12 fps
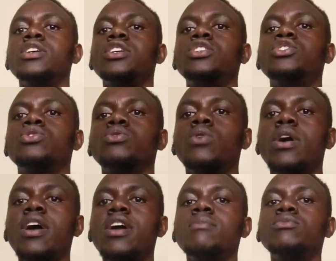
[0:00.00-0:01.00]
it should
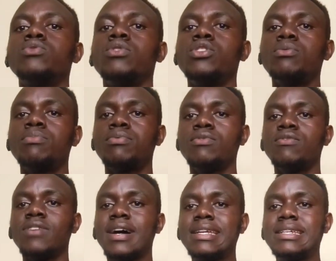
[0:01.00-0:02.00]
aim to improve
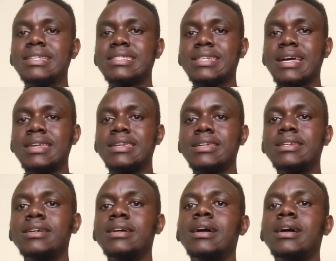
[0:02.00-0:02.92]
understanding